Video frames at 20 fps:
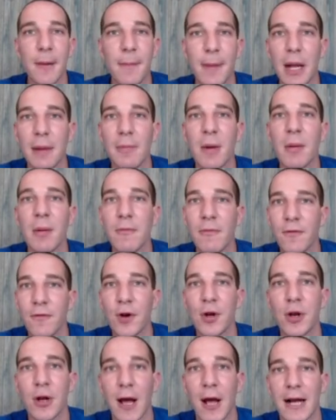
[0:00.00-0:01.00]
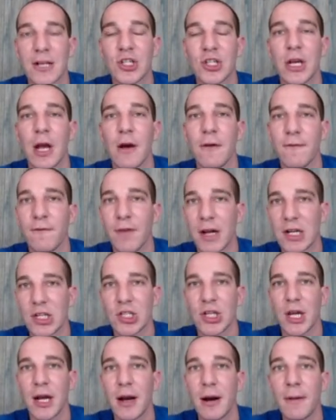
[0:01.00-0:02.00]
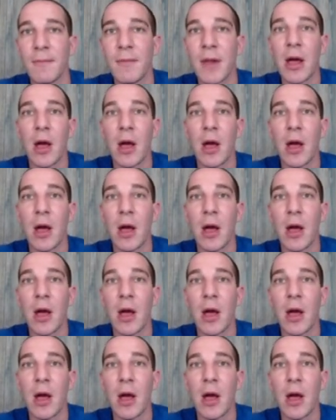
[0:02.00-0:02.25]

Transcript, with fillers: minimum for you to actually go fish there.